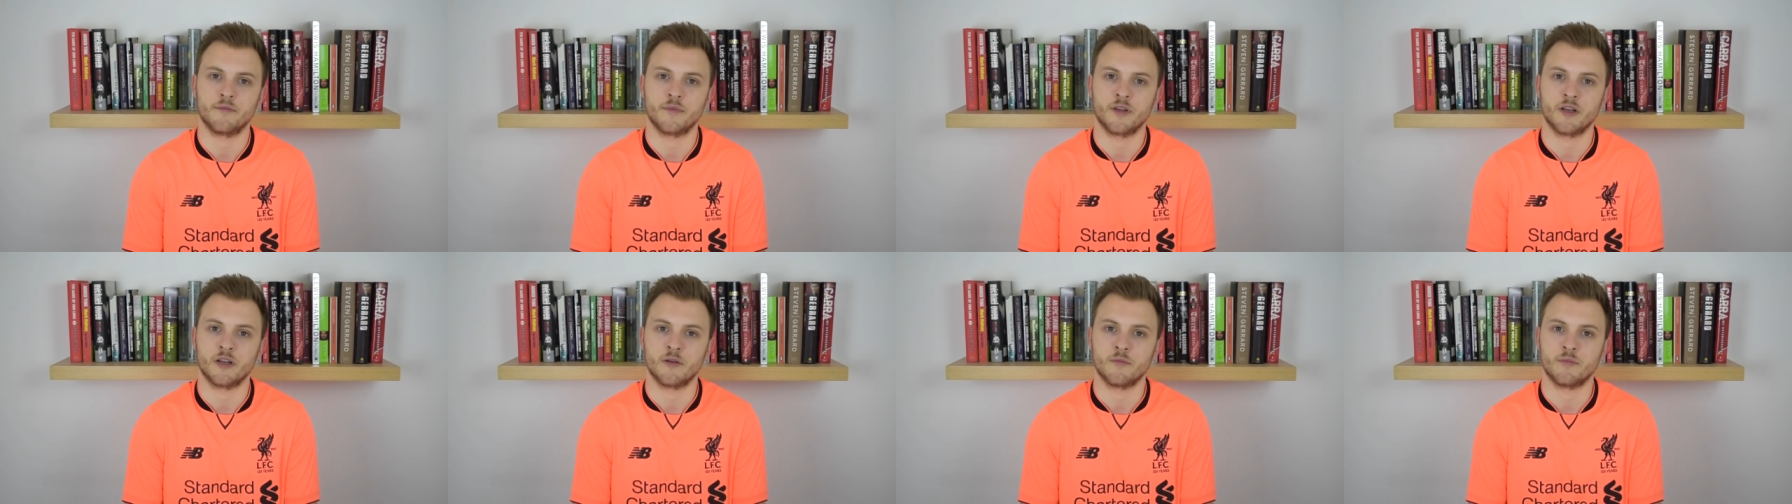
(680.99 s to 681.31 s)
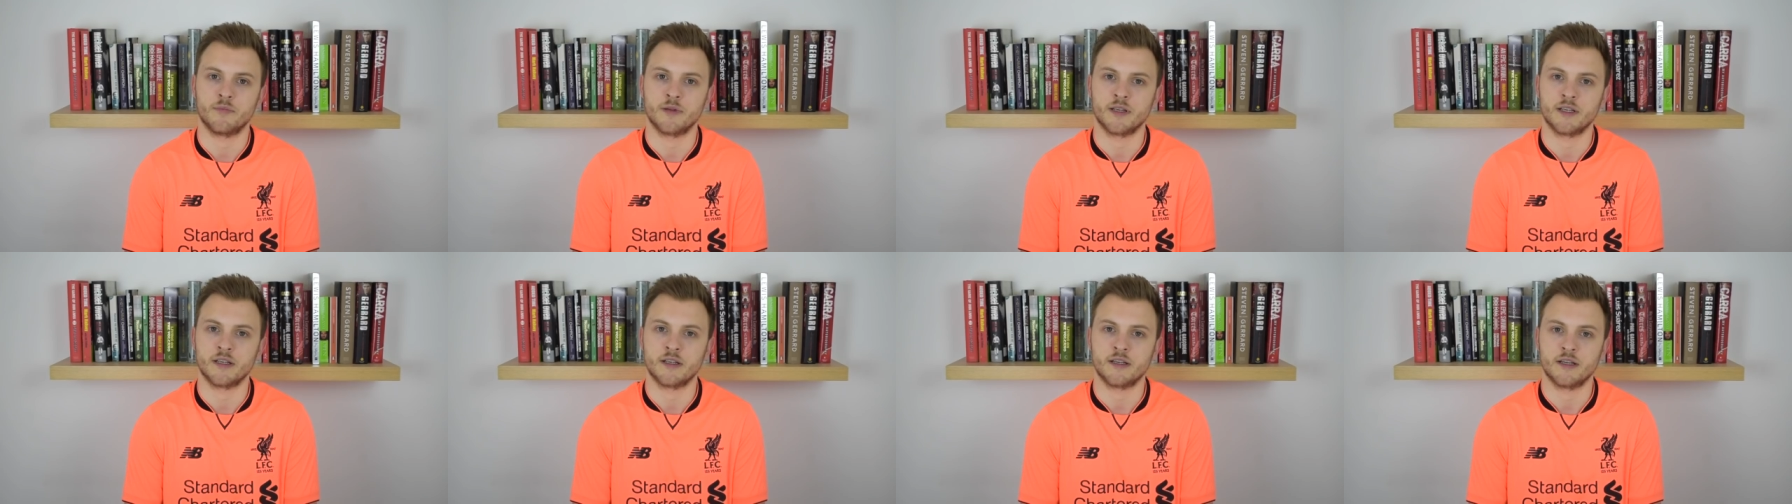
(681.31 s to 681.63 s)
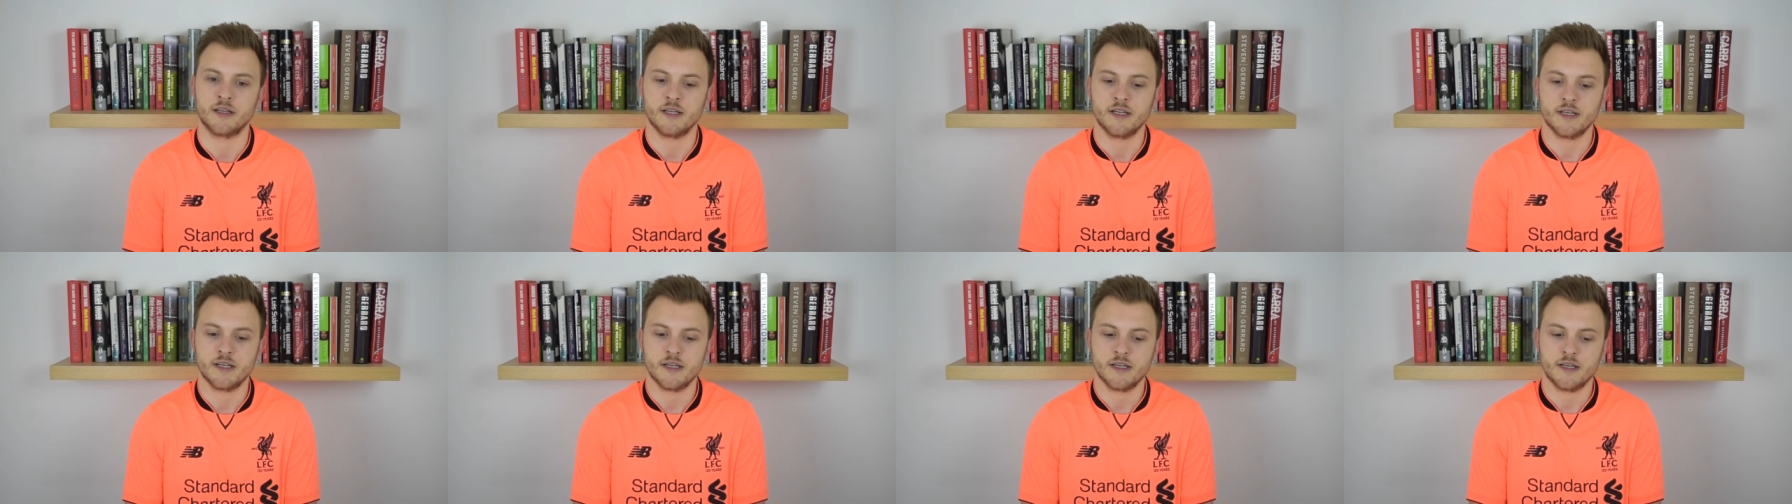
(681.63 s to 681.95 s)
you know,
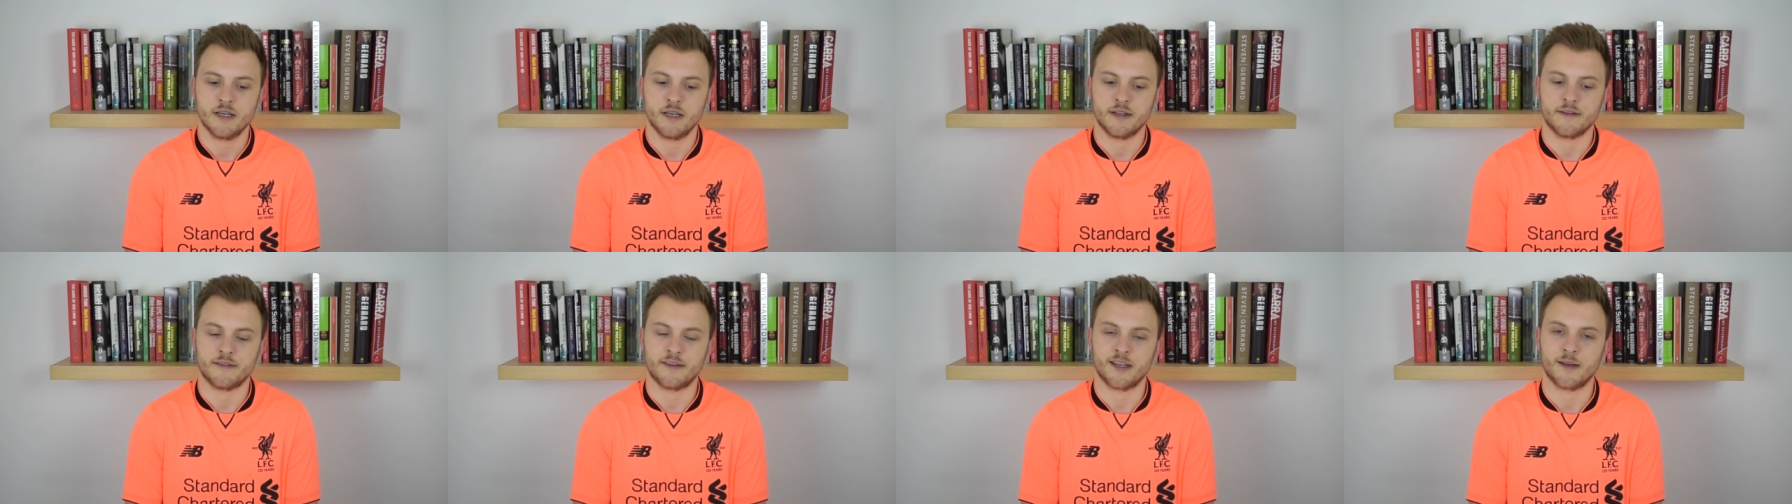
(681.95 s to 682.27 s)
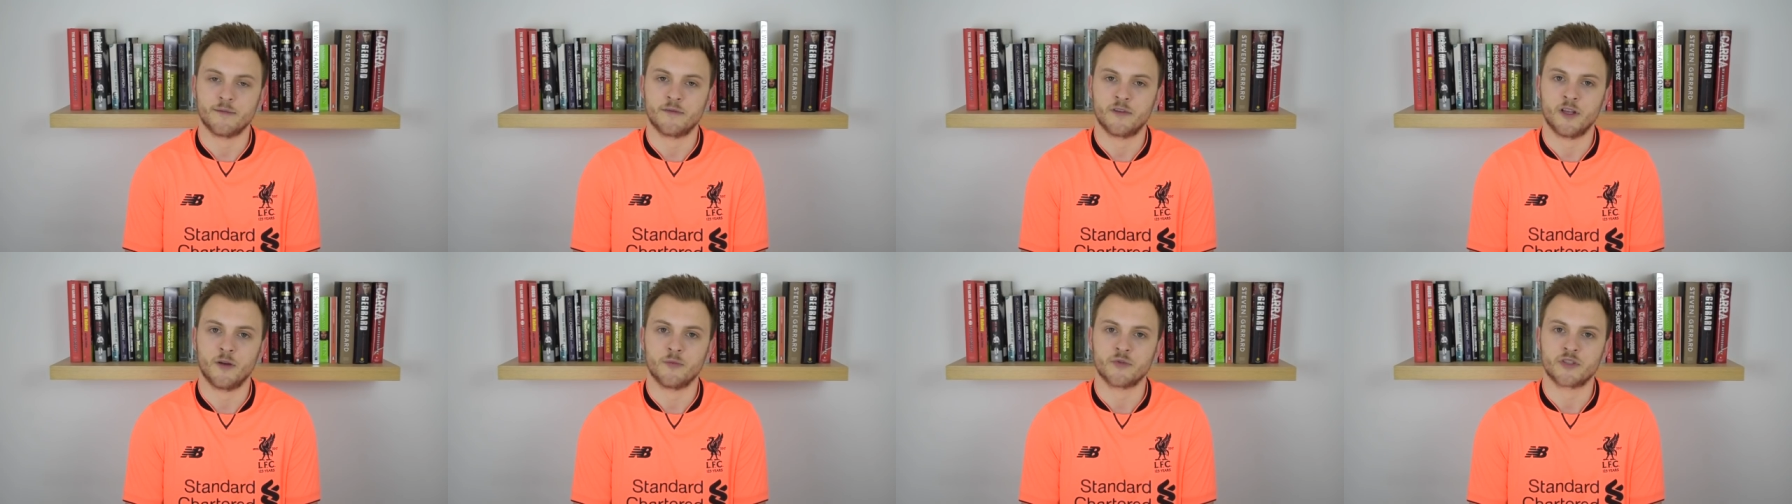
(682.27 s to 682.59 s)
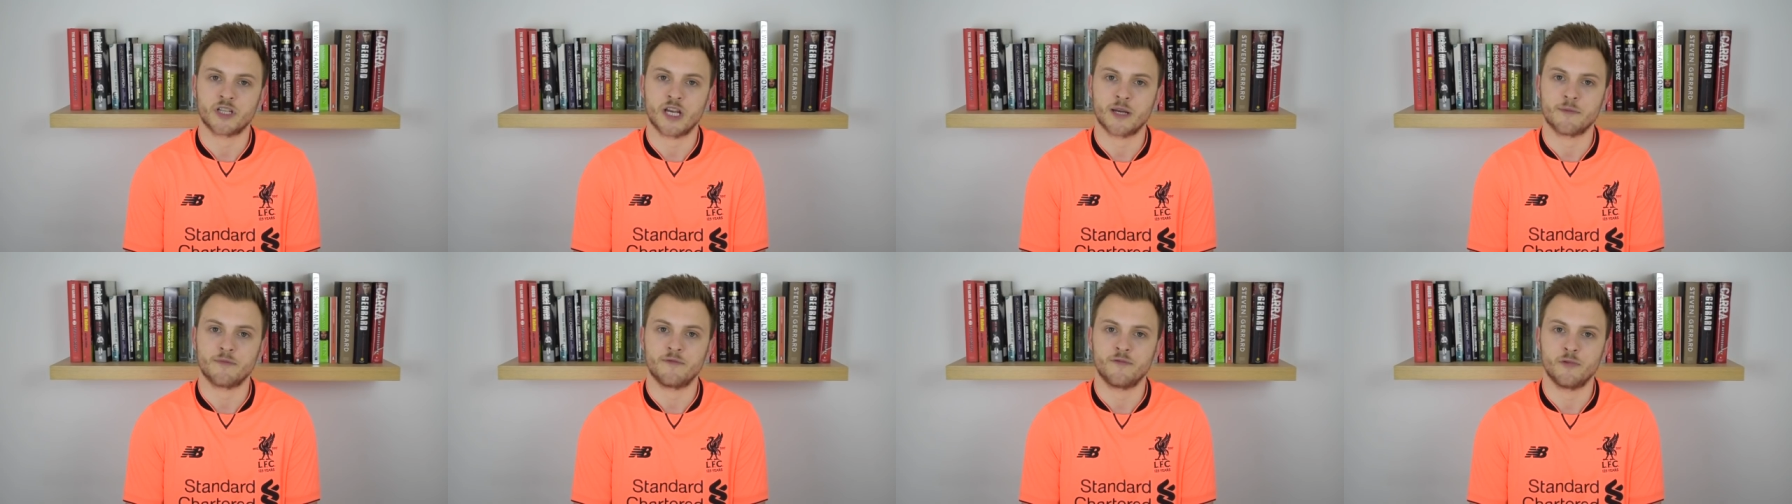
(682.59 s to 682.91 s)
be in tip-top
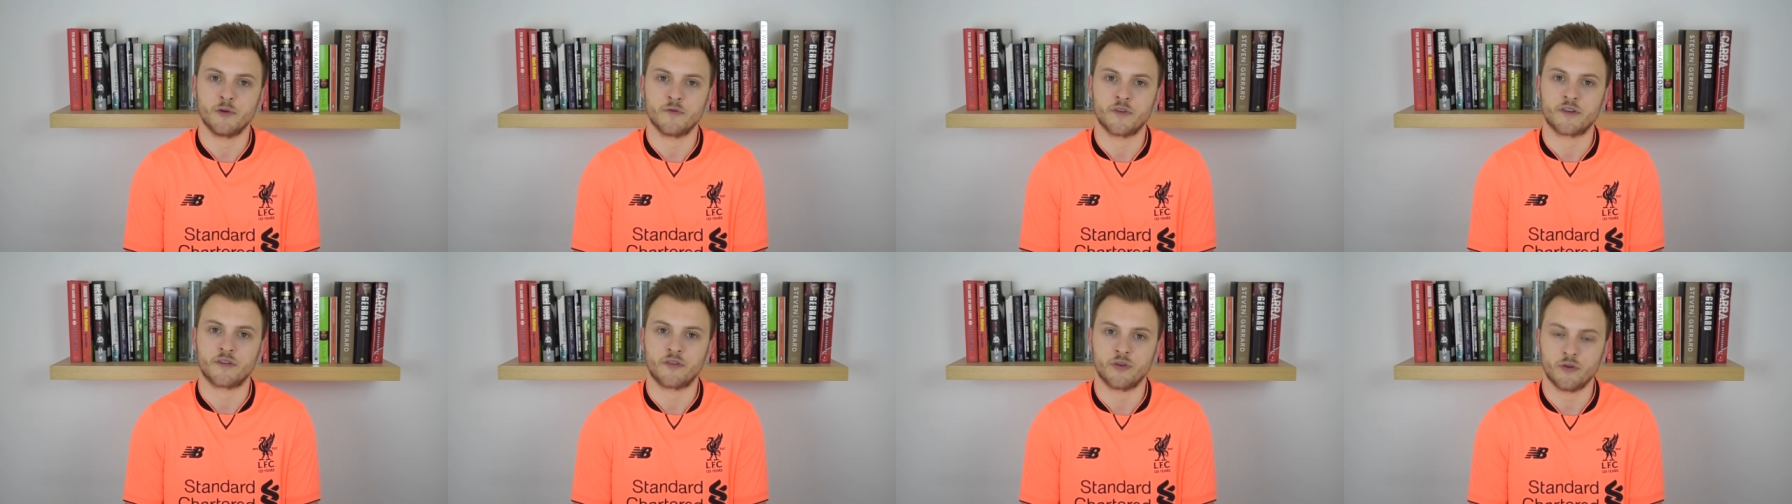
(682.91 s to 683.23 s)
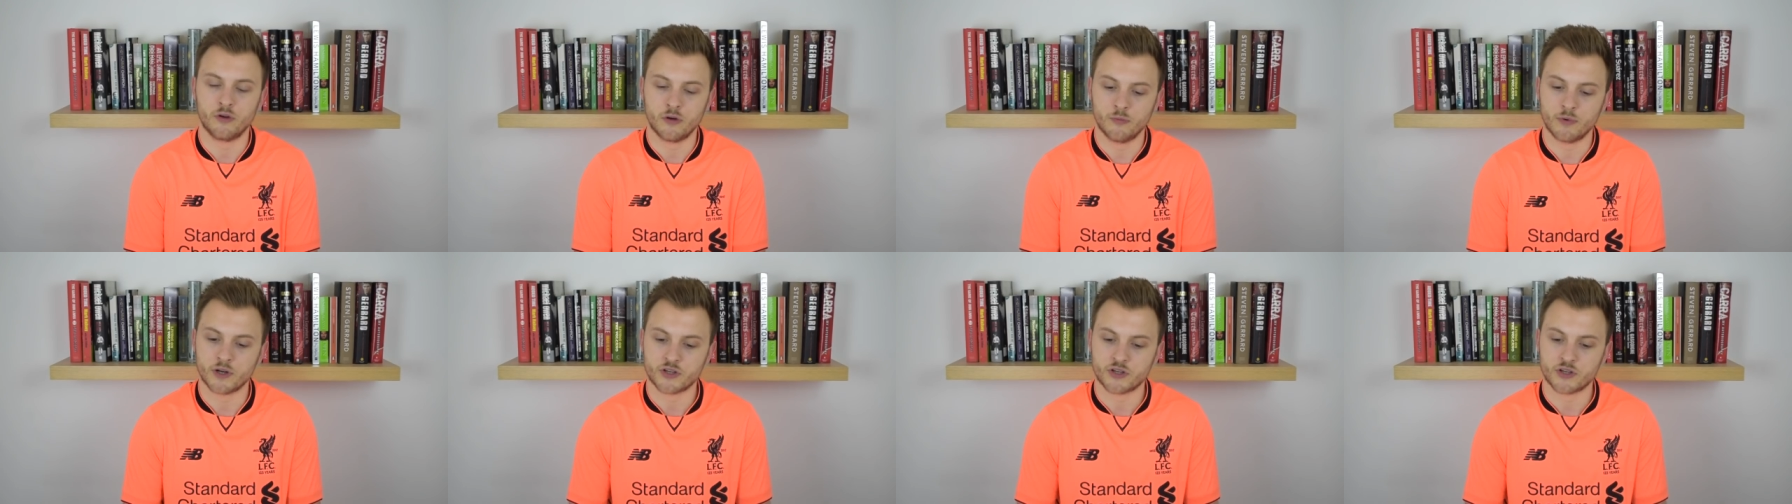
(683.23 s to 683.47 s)
shape for the tour,